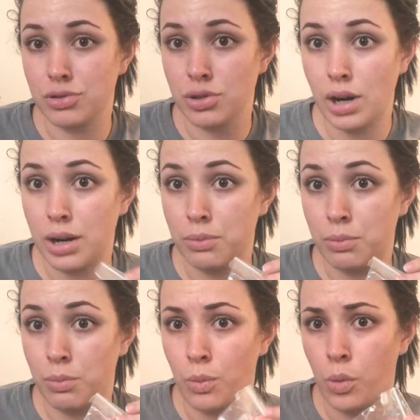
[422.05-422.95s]
try to
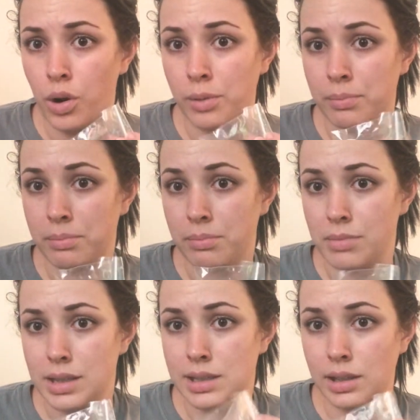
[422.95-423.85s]
warm
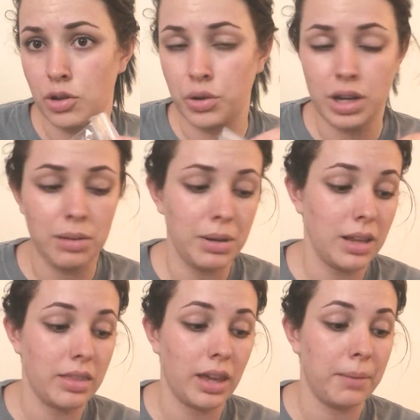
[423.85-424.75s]
this little itty
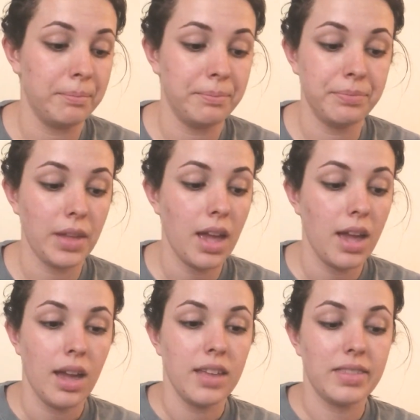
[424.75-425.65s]
bitty thing.
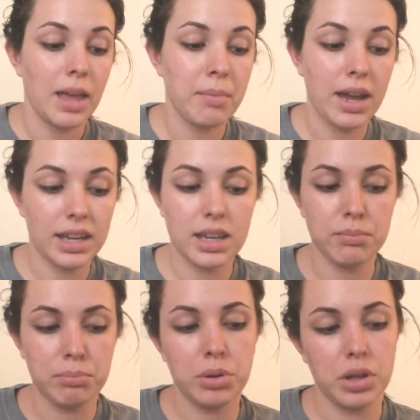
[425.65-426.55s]
They
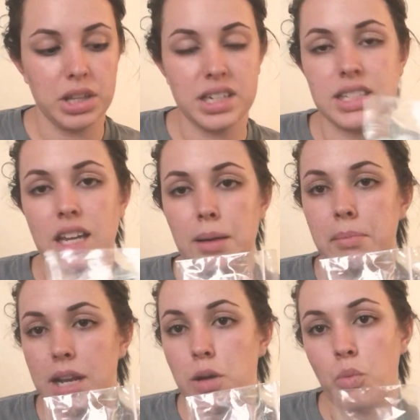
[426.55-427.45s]
can put this in a
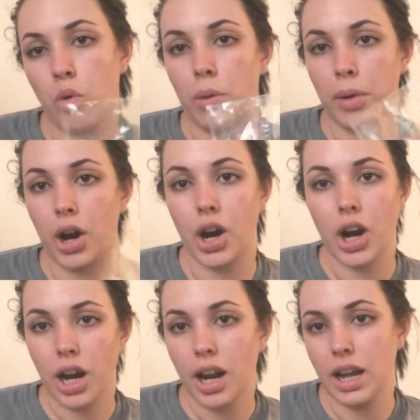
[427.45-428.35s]
mini warmer
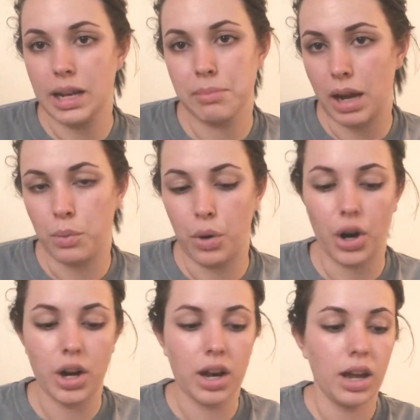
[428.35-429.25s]
and it might
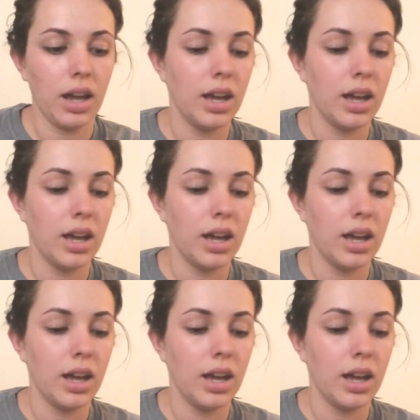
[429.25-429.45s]
work.